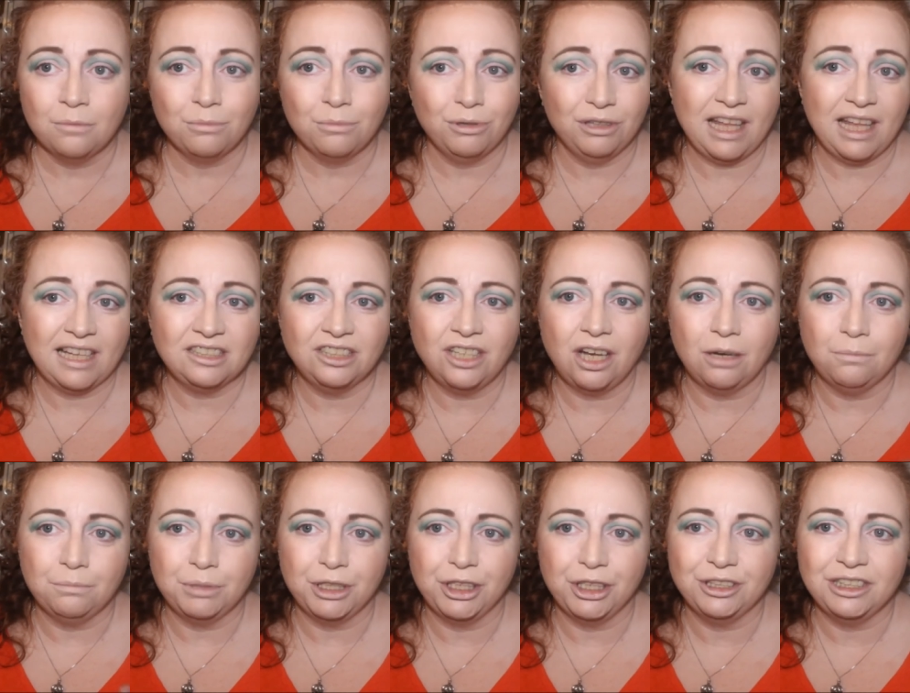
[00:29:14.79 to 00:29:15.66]
but that's not
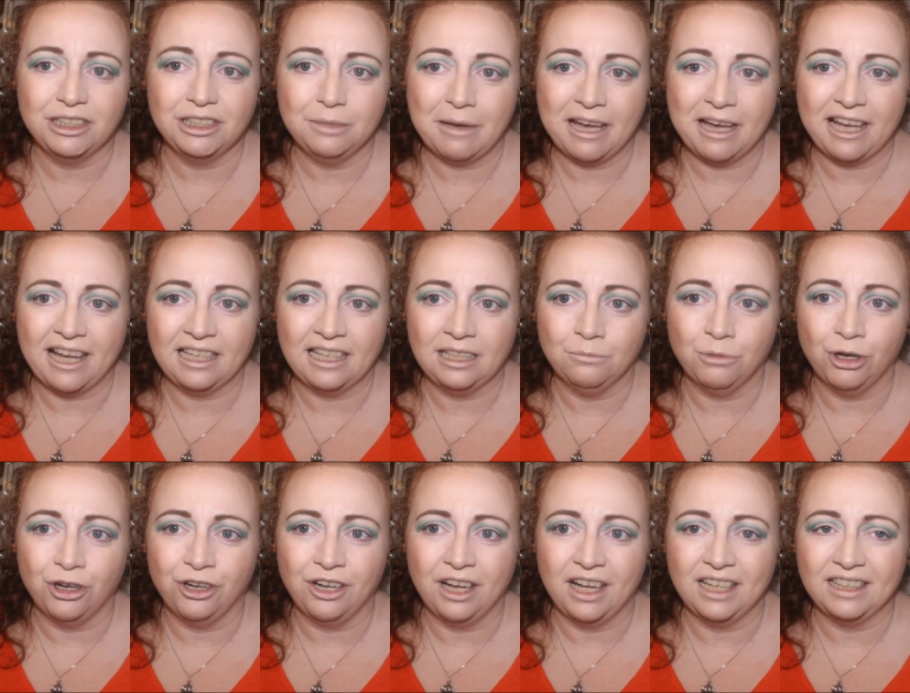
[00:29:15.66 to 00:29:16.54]
on Beauty Bay
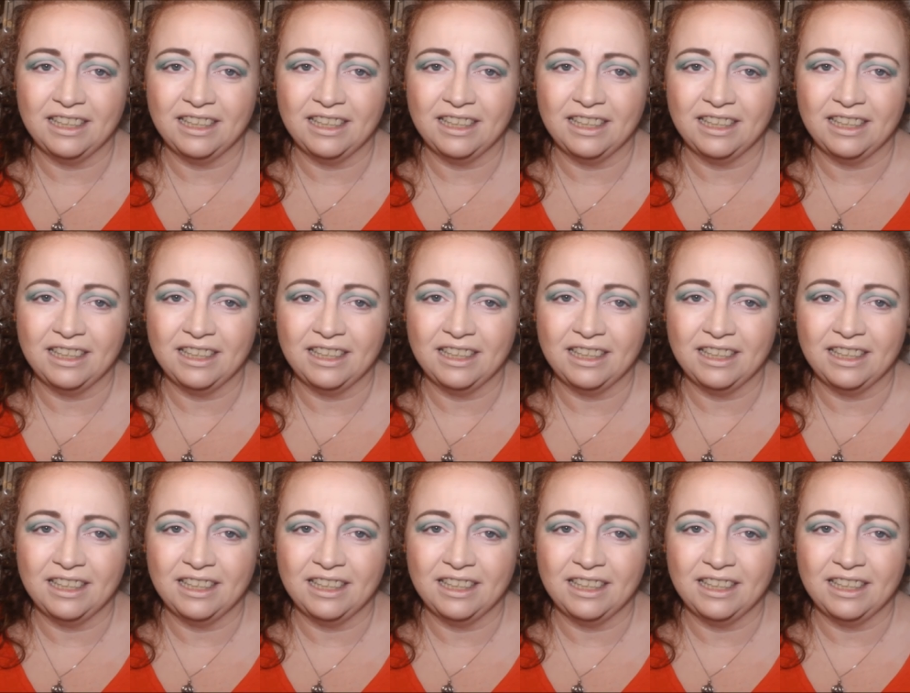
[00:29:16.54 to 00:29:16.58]
anymore